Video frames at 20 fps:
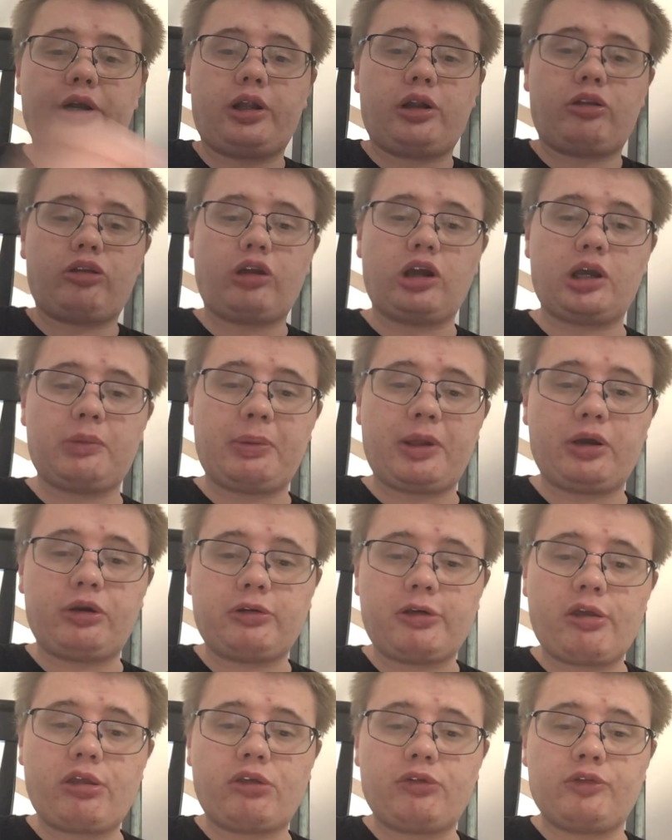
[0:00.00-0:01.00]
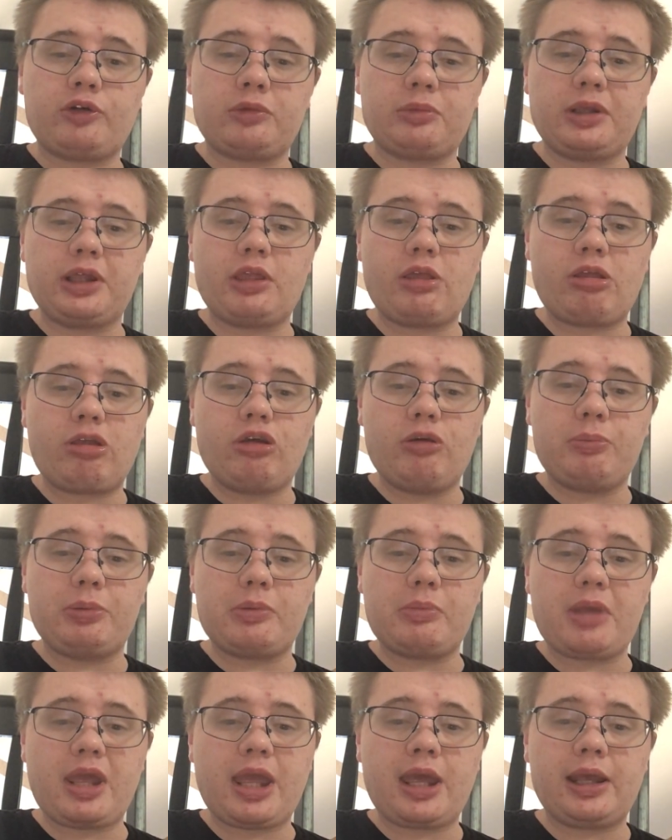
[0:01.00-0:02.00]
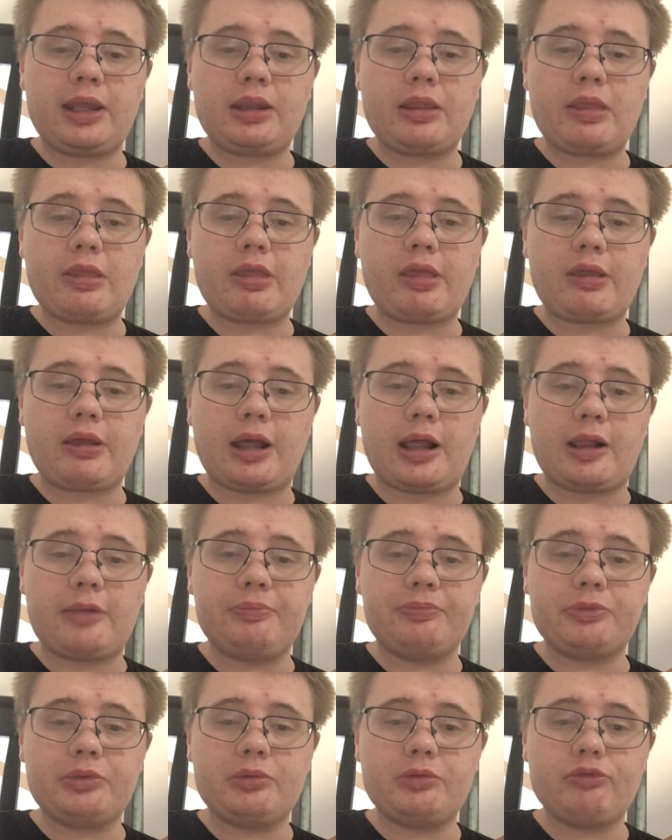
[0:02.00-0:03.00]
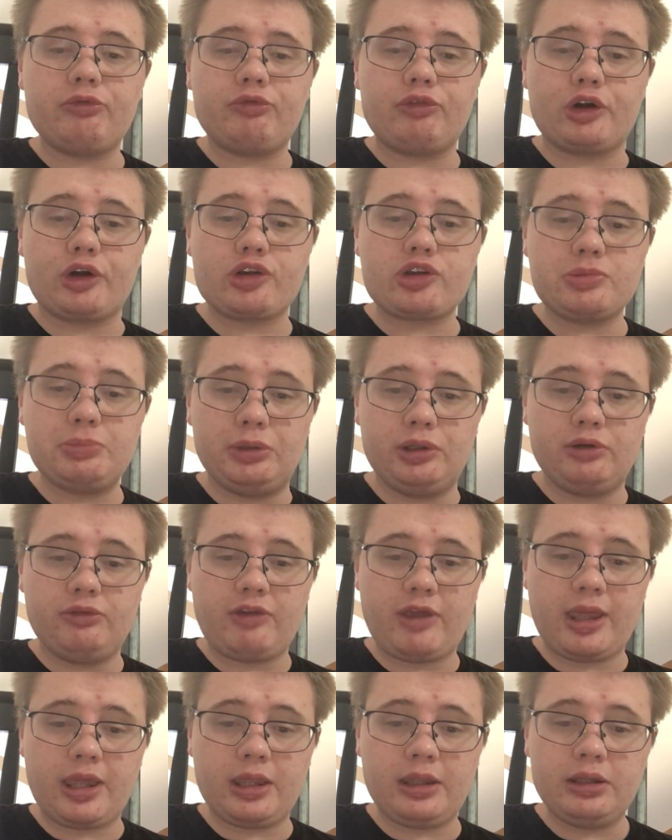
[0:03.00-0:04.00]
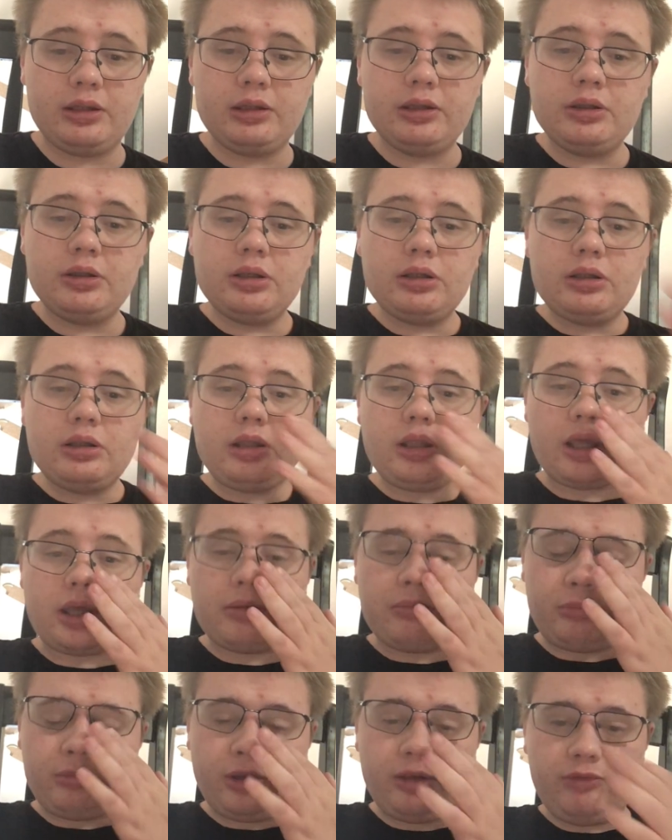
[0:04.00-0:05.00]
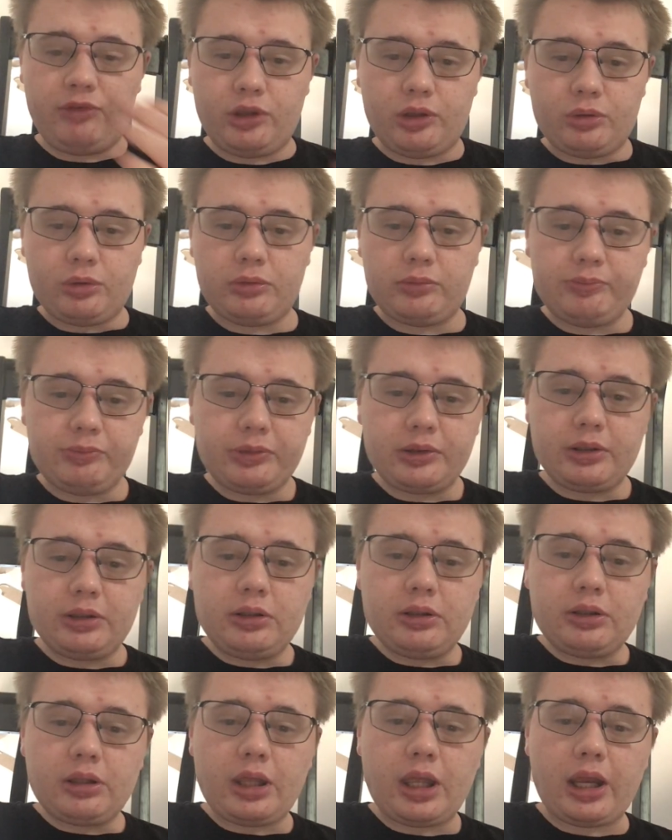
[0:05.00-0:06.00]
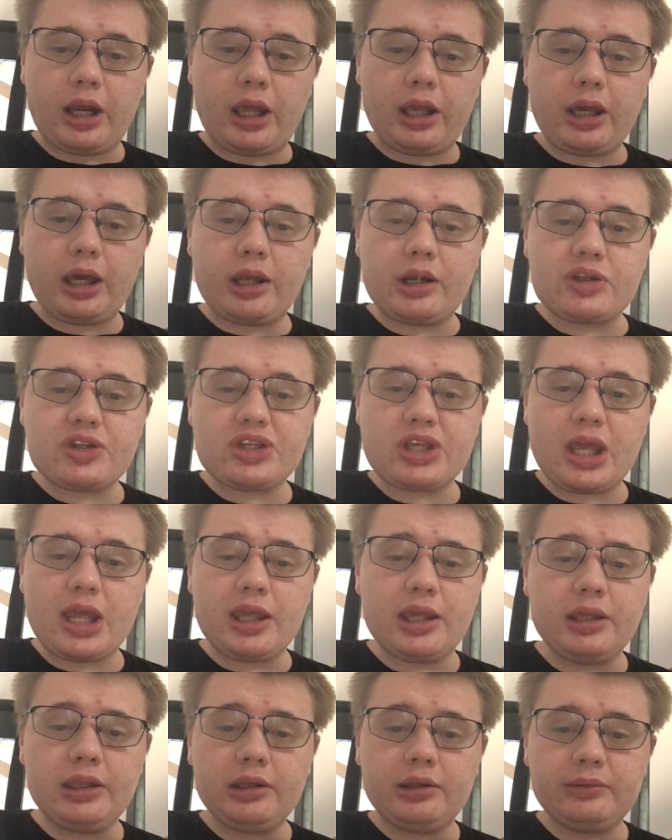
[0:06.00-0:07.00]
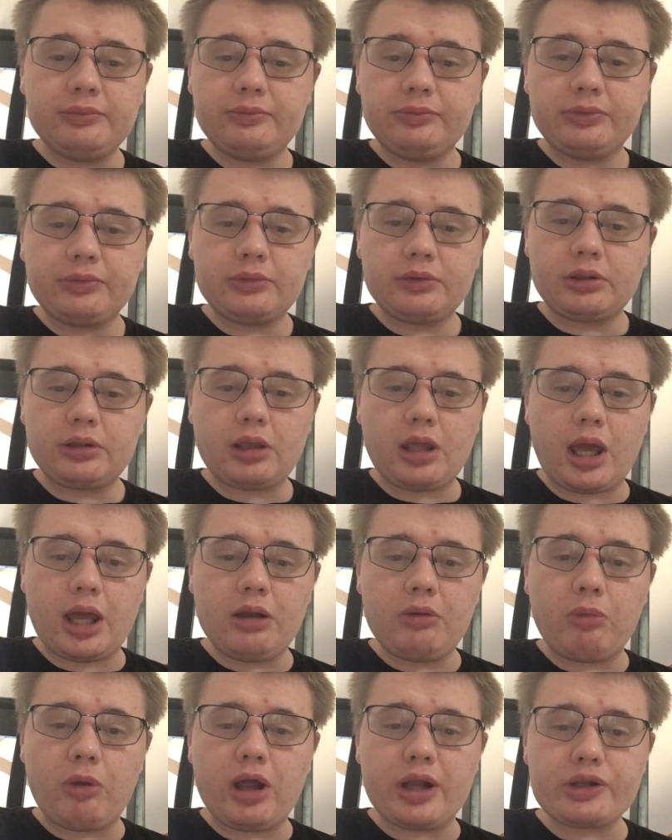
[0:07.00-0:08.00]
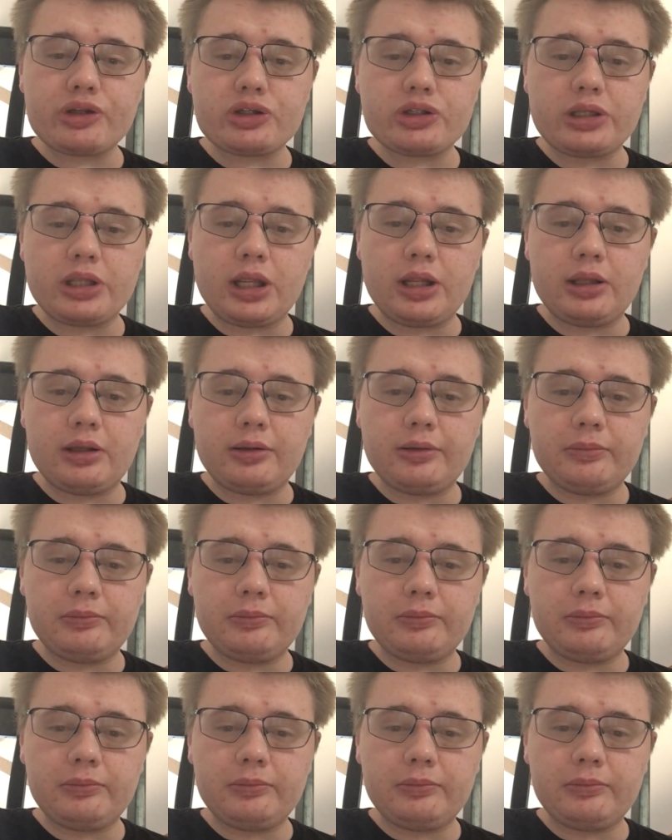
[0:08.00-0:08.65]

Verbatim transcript: going to talk about Christopher Reeves Superman's um, first movie um, review. And I gotta say, I watched it